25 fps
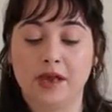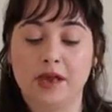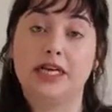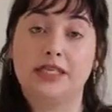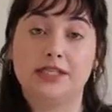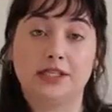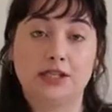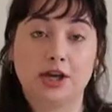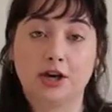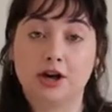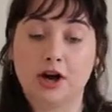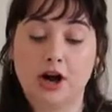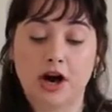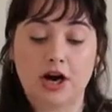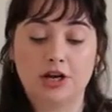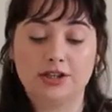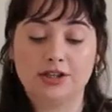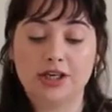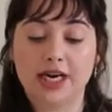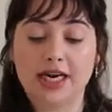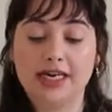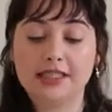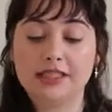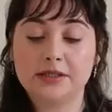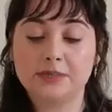In stark
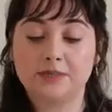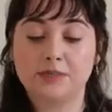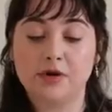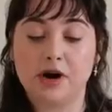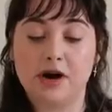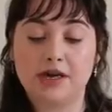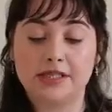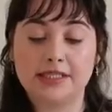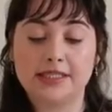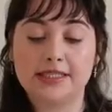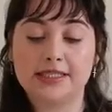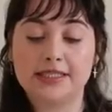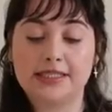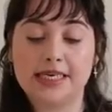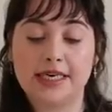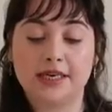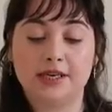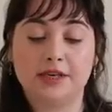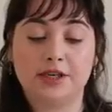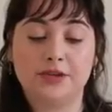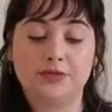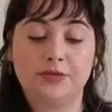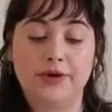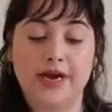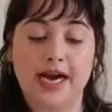contrast, Protestants
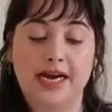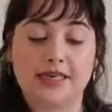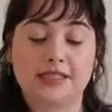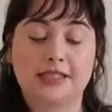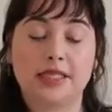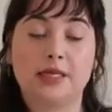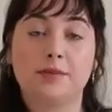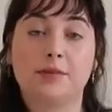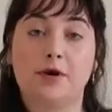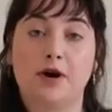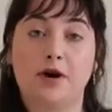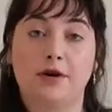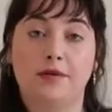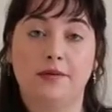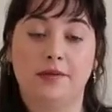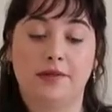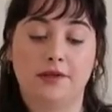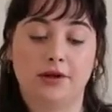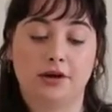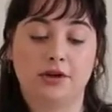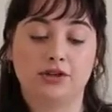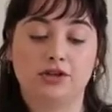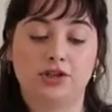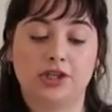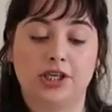tended to react to the party with
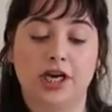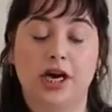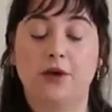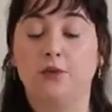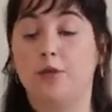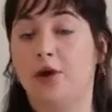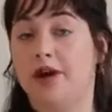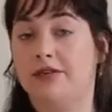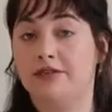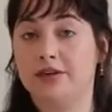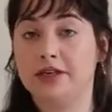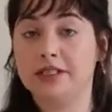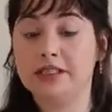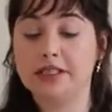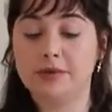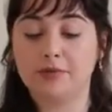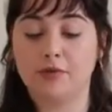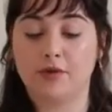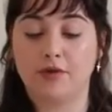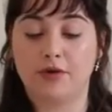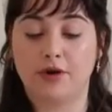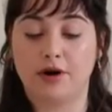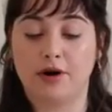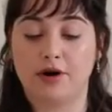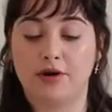largely unwavering
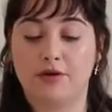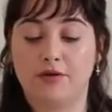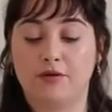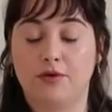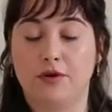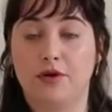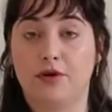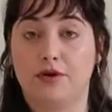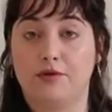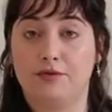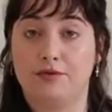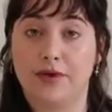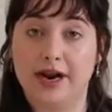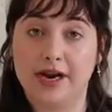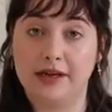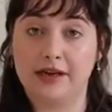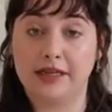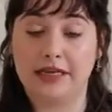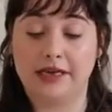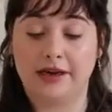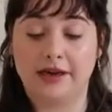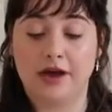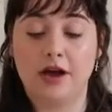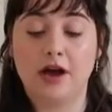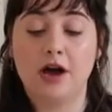support or,
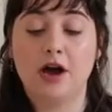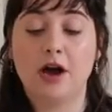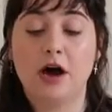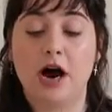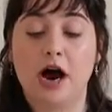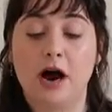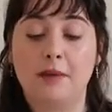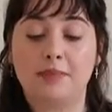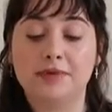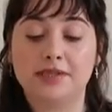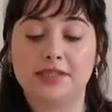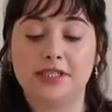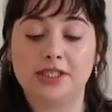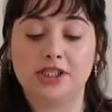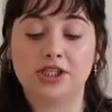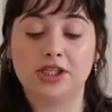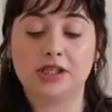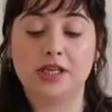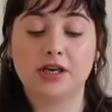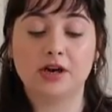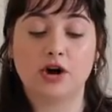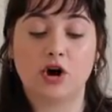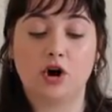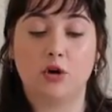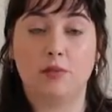rarely, opposition
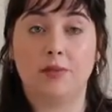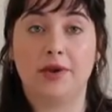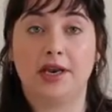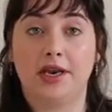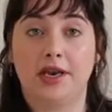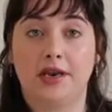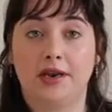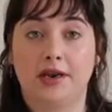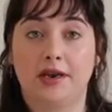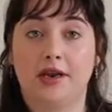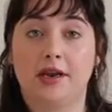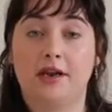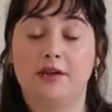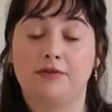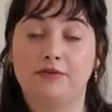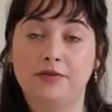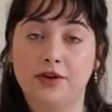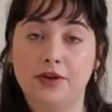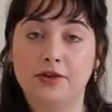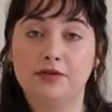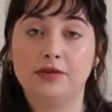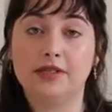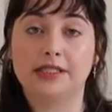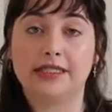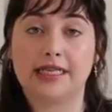that culminated in a
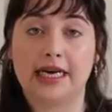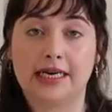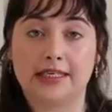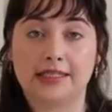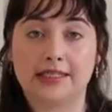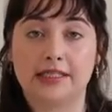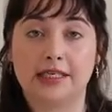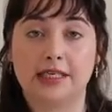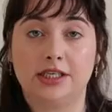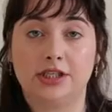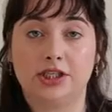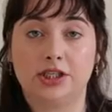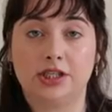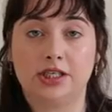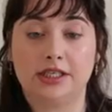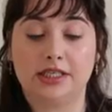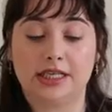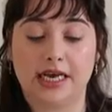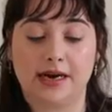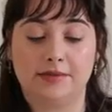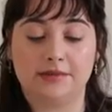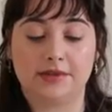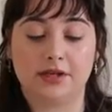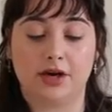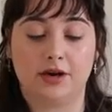few assassination
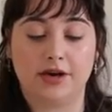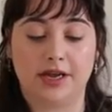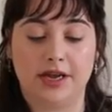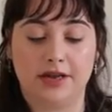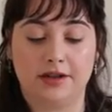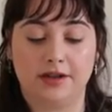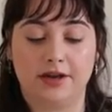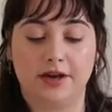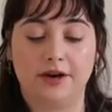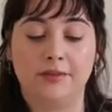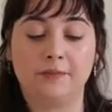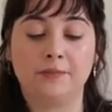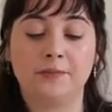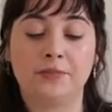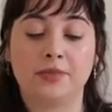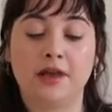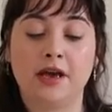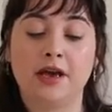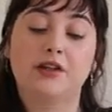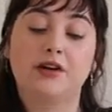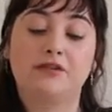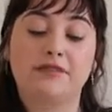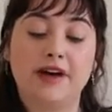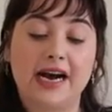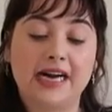attempts on Hitler.
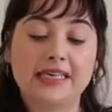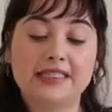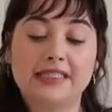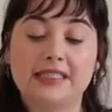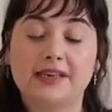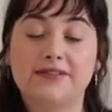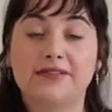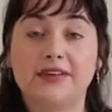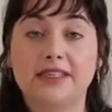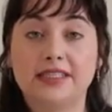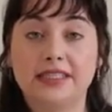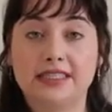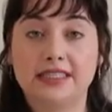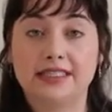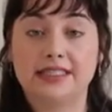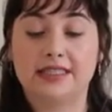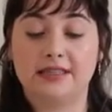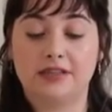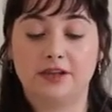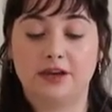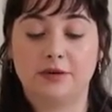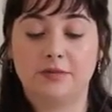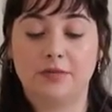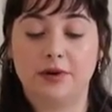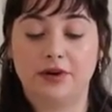Their vast differences
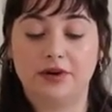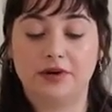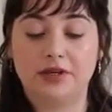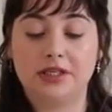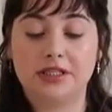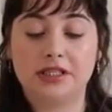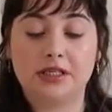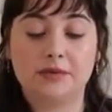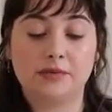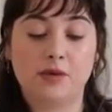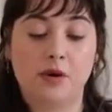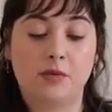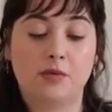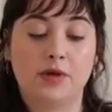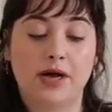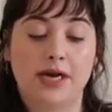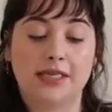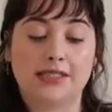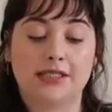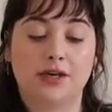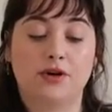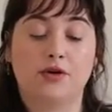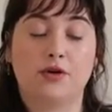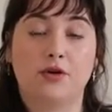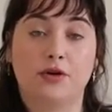in their abilities to
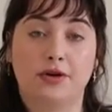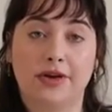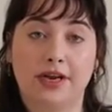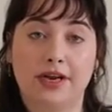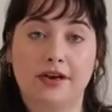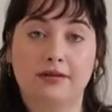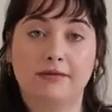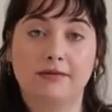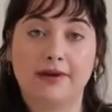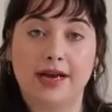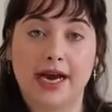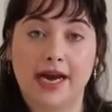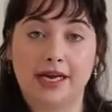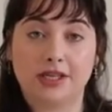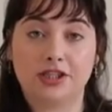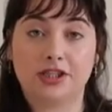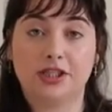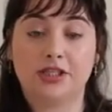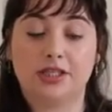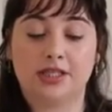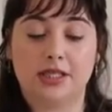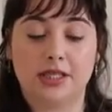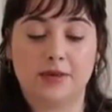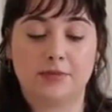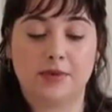mobilize a coordinated
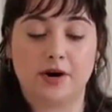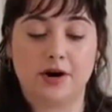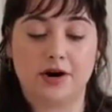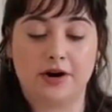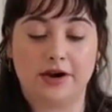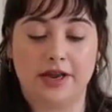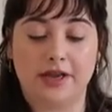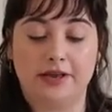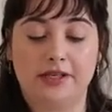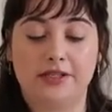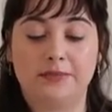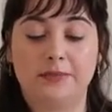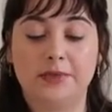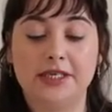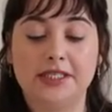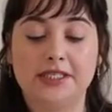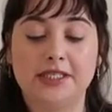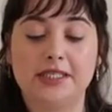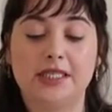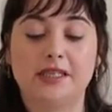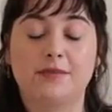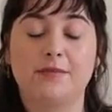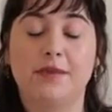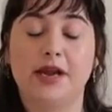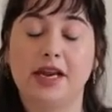reaction to the party speaks
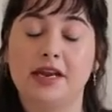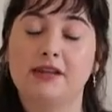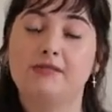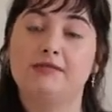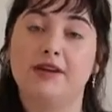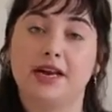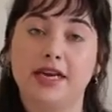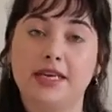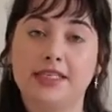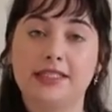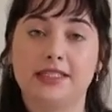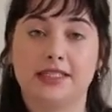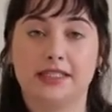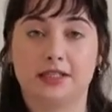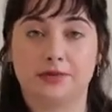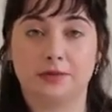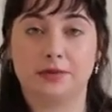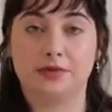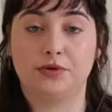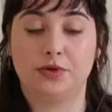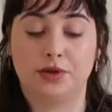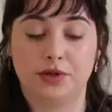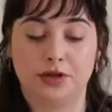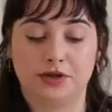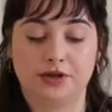to the many variances
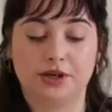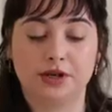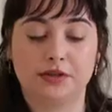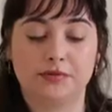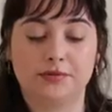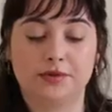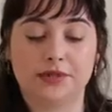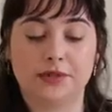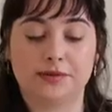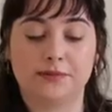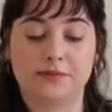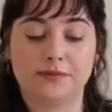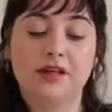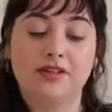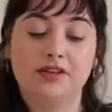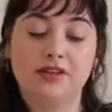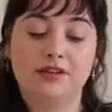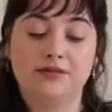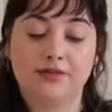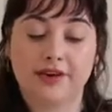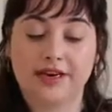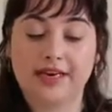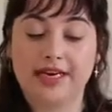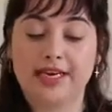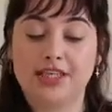between the groups.
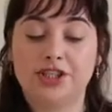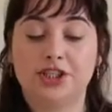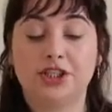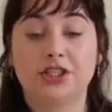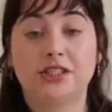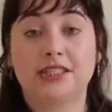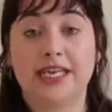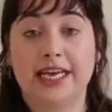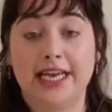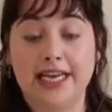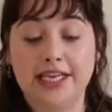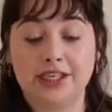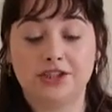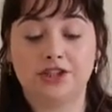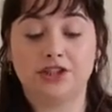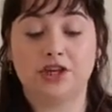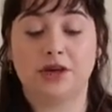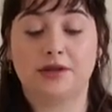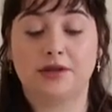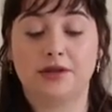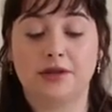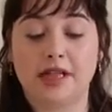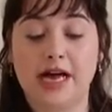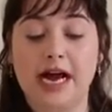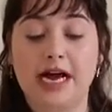These variations hinge
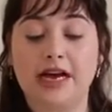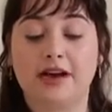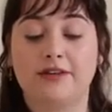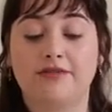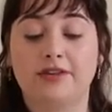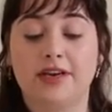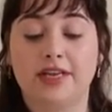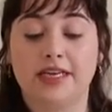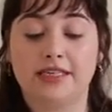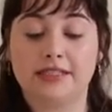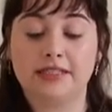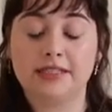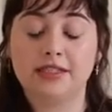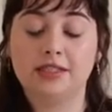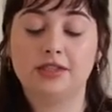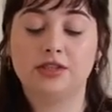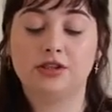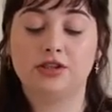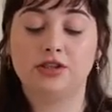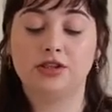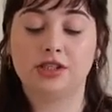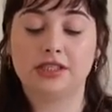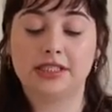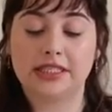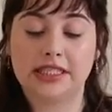on the lack of an
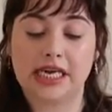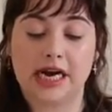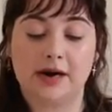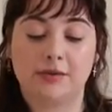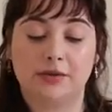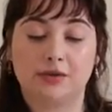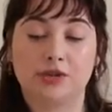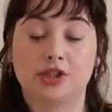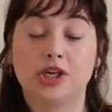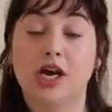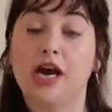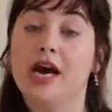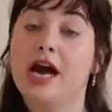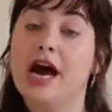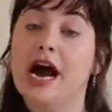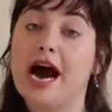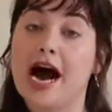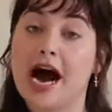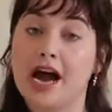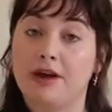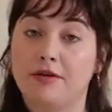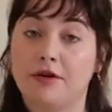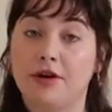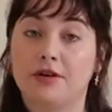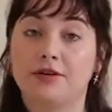institutionally established,
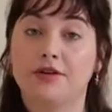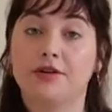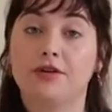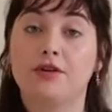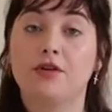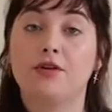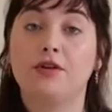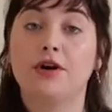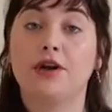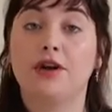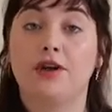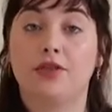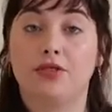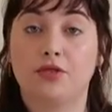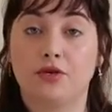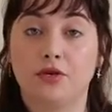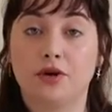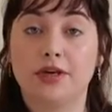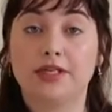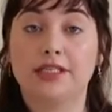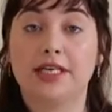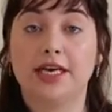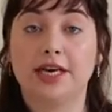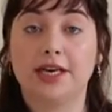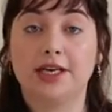hierarchical, and
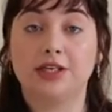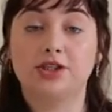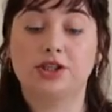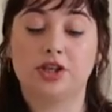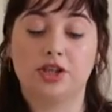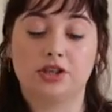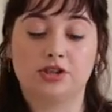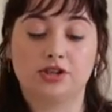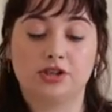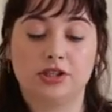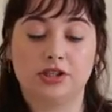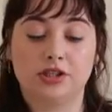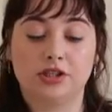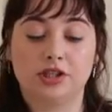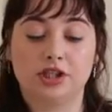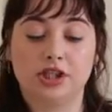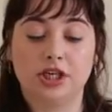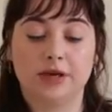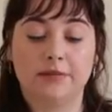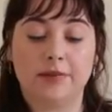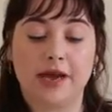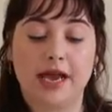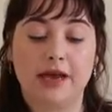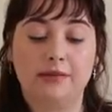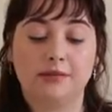authoritarian church
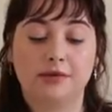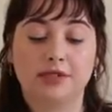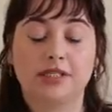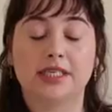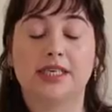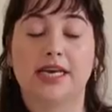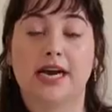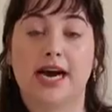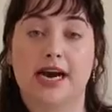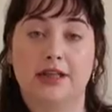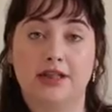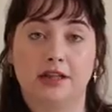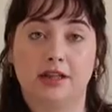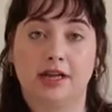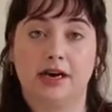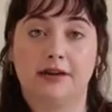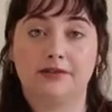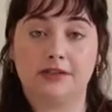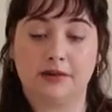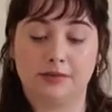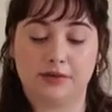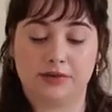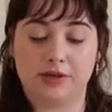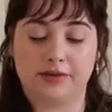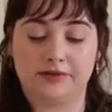leadership able to guide the
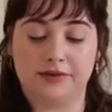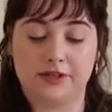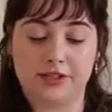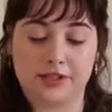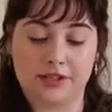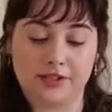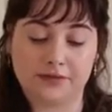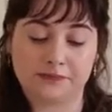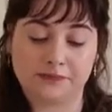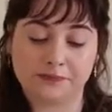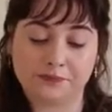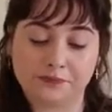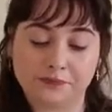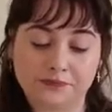lives of believers.